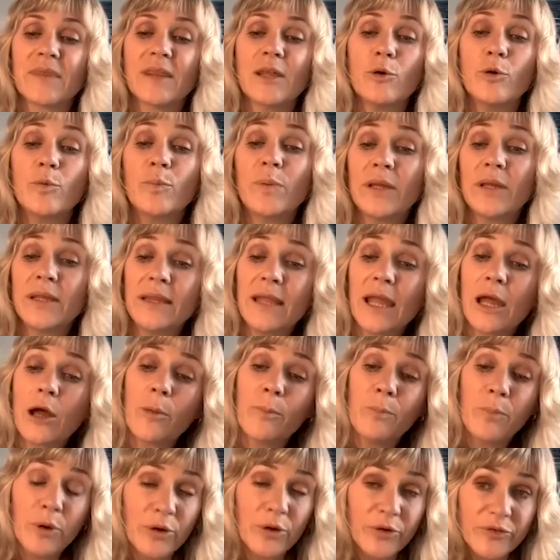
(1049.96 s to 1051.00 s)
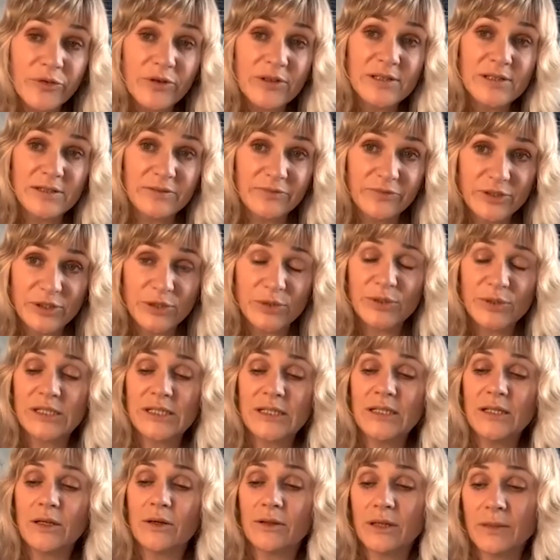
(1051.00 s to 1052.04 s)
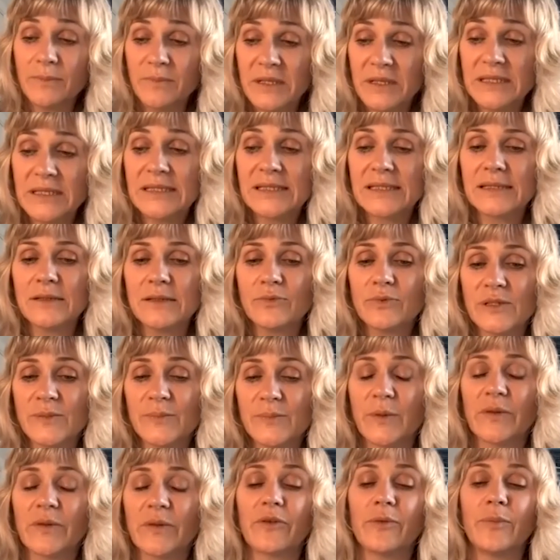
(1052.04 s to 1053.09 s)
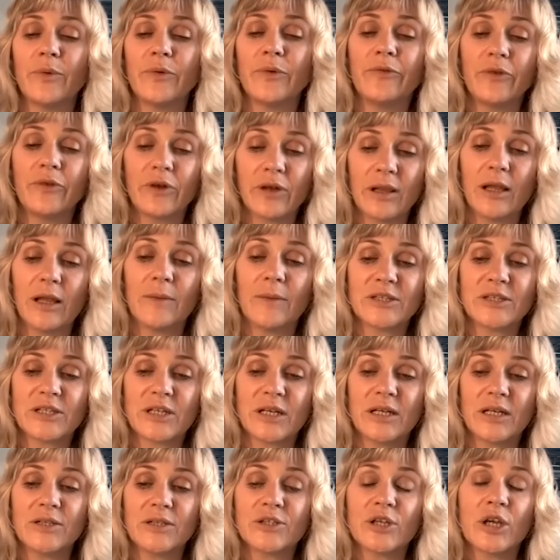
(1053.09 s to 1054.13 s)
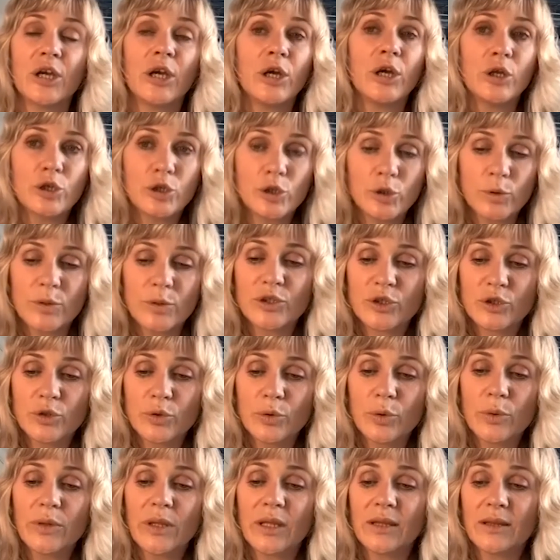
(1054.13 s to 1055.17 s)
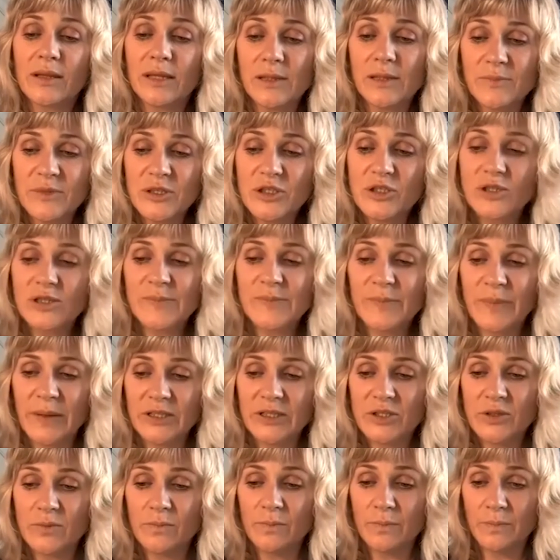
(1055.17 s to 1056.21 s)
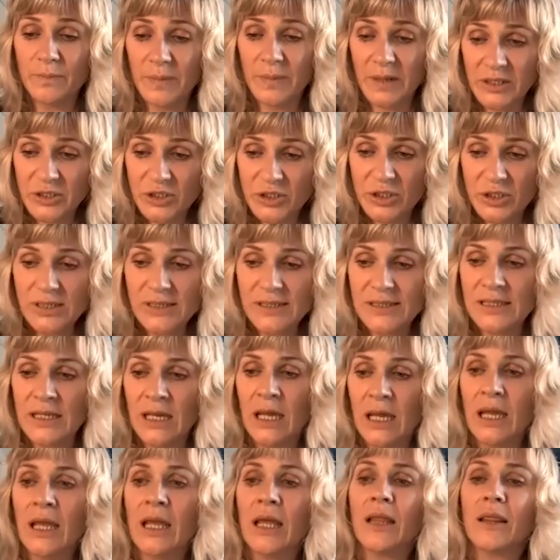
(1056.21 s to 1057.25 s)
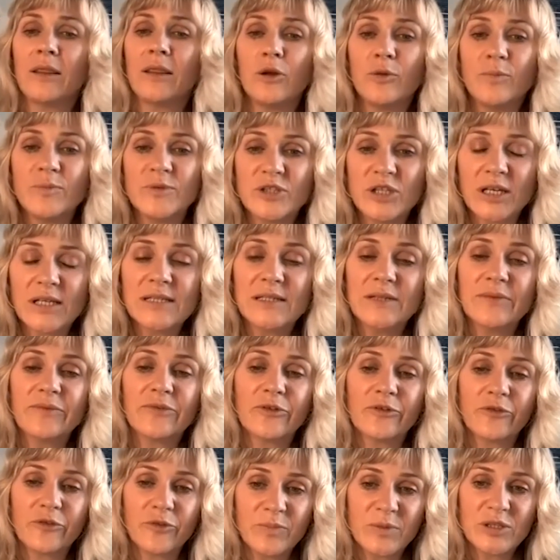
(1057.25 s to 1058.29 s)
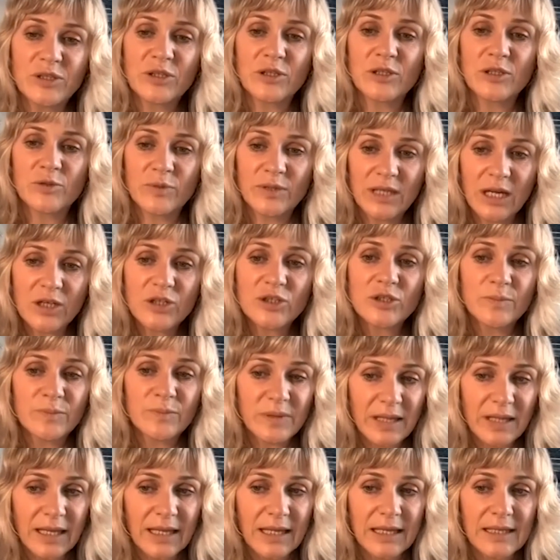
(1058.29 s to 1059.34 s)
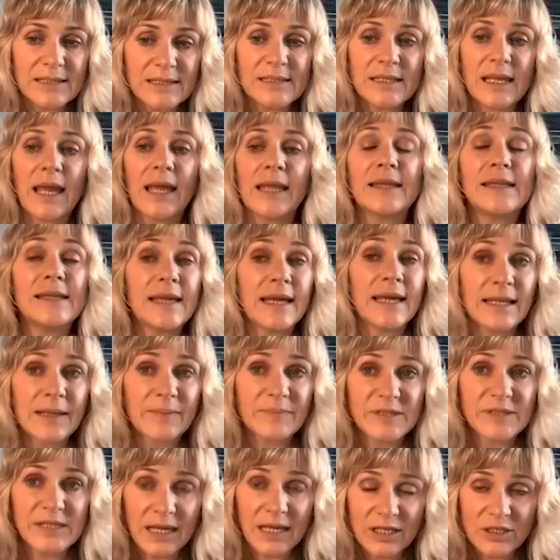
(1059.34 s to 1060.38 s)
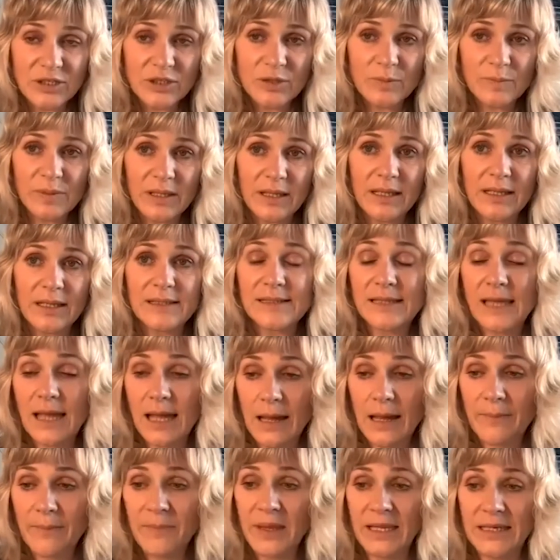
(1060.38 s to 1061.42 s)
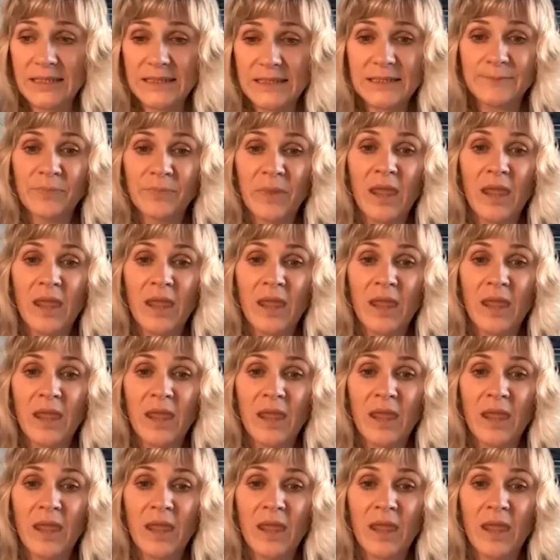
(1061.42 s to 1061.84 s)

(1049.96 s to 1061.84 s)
There will be now a positive duty on the Minister responsible for climate change to ensure that the emissions budgets, the objectives of emissions reduction plans and the adaptation plans are met.